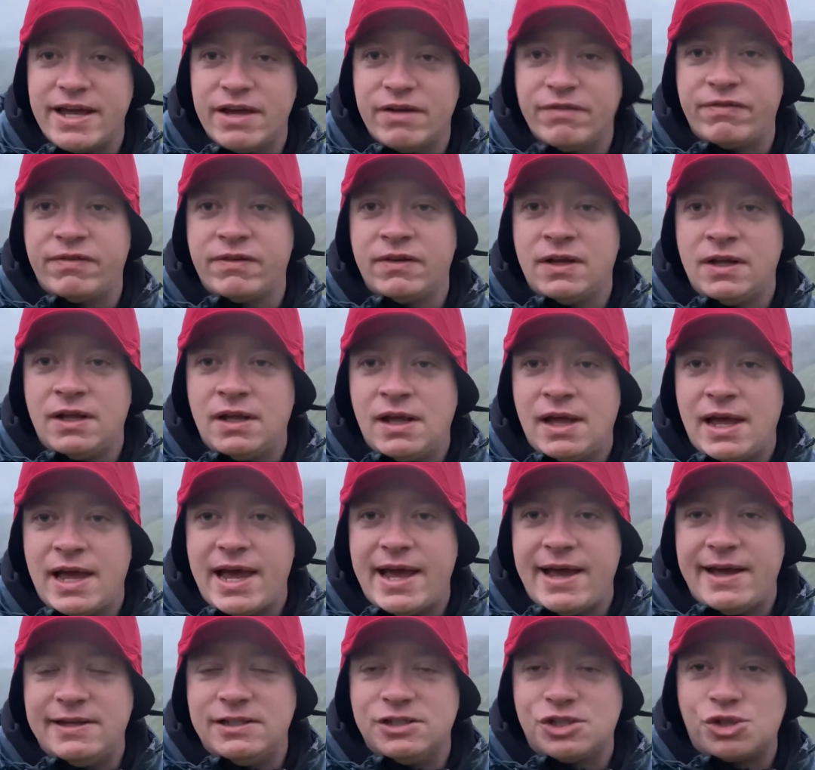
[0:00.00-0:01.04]
of
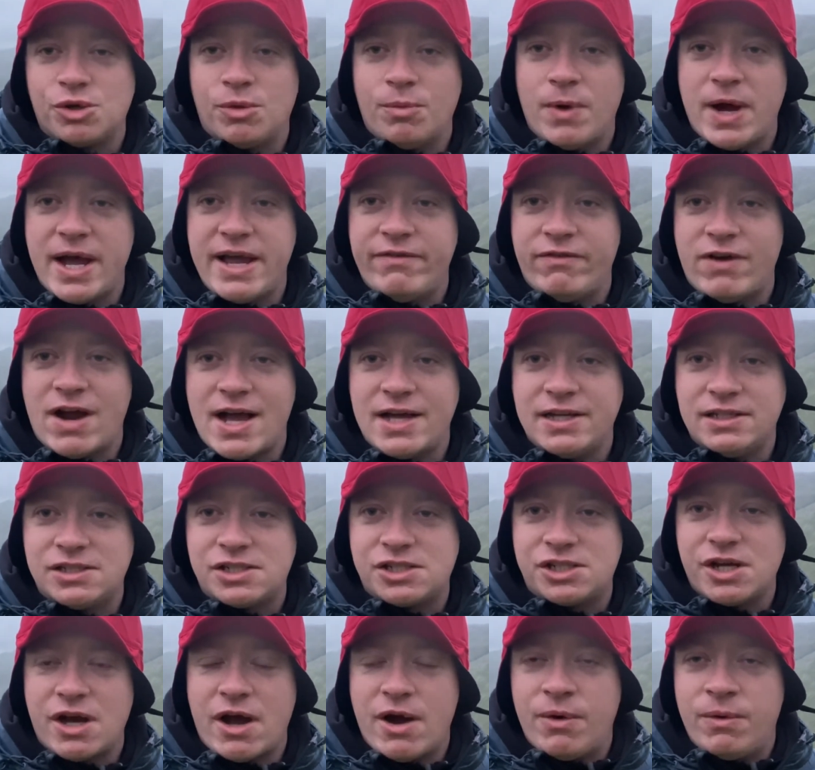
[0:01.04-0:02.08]
hitting some Wainwright.
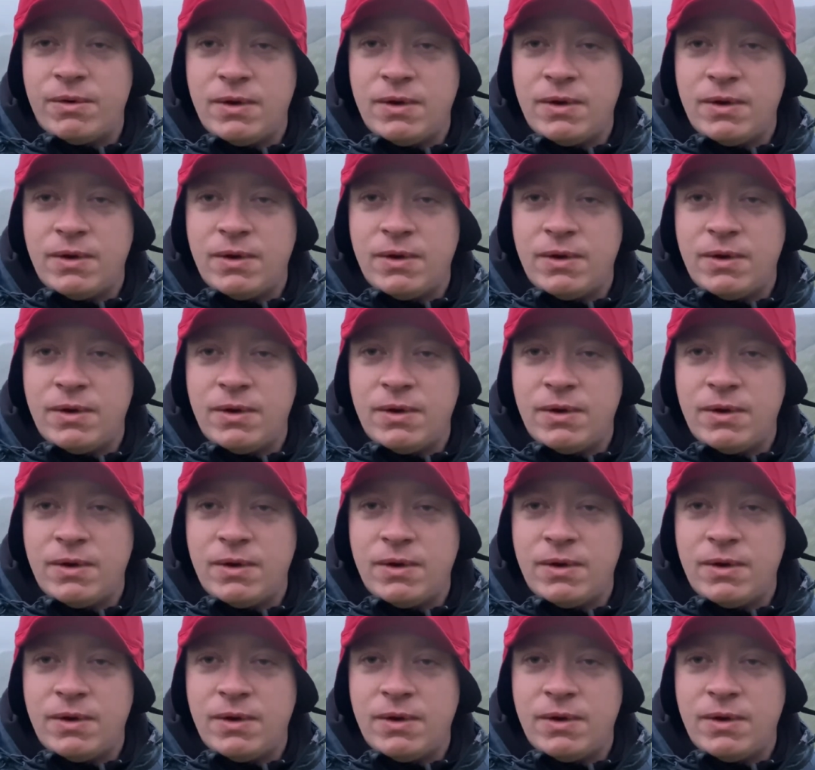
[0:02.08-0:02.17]
So